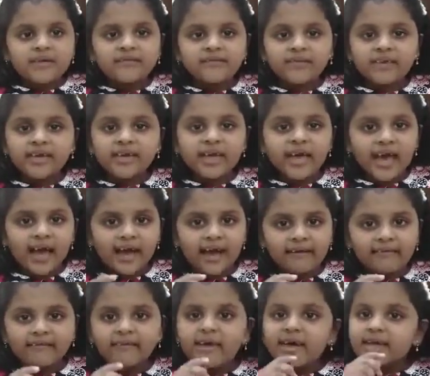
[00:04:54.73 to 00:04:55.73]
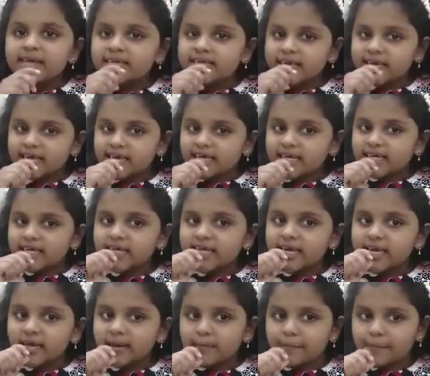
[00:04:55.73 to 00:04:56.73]
we have taken
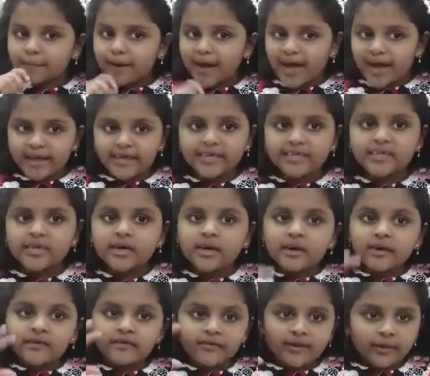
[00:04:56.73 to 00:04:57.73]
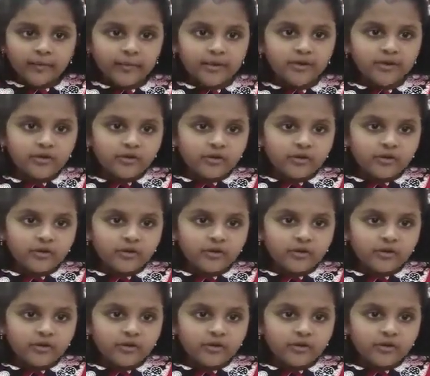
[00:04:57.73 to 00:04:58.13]
a bite from a